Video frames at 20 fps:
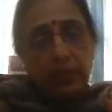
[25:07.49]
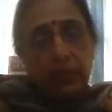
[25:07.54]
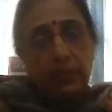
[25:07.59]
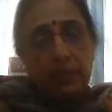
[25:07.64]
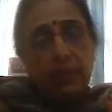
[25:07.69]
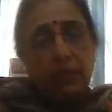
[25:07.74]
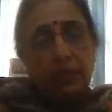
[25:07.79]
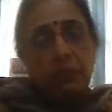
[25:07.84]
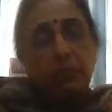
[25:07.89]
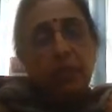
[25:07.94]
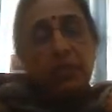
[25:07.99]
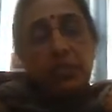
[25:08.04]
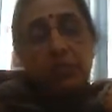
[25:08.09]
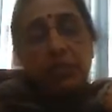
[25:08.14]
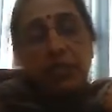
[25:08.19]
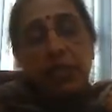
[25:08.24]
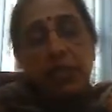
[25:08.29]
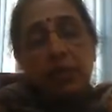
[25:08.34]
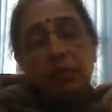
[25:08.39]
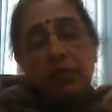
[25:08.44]
surplus
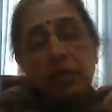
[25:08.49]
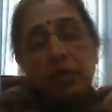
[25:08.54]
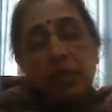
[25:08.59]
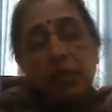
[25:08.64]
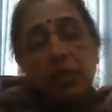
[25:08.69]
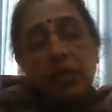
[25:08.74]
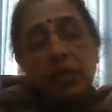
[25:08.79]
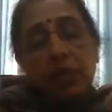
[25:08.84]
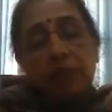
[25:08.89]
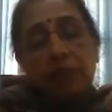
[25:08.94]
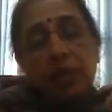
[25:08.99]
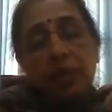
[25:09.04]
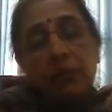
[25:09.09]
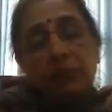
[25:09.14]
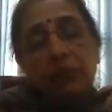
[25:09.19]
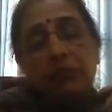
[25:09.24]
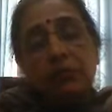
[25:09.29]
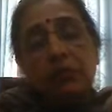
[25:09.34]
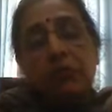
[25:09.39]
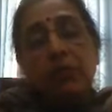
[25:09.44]
variable, but
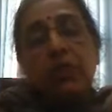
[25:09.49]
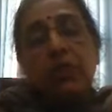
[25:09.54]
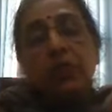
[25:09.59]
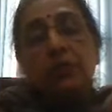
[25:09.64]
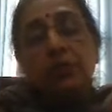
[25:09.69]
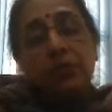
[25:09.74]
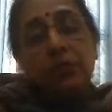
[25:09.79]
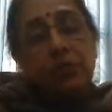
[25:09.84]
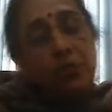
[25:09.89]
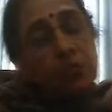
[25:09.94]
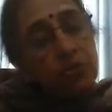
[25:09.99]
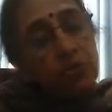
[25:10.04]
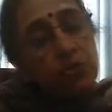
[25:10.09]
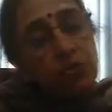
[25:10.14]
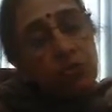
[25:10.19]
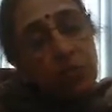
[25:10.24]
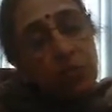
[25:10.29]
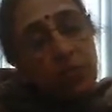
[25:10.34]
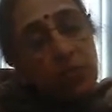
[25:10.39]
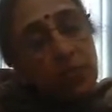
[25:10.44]
we will introduce
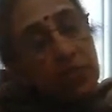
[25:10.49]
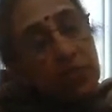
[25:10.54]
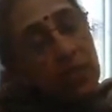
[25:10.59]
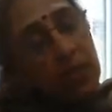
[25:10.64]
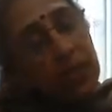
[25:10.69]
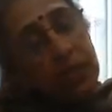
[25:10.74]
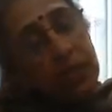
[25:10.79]
only the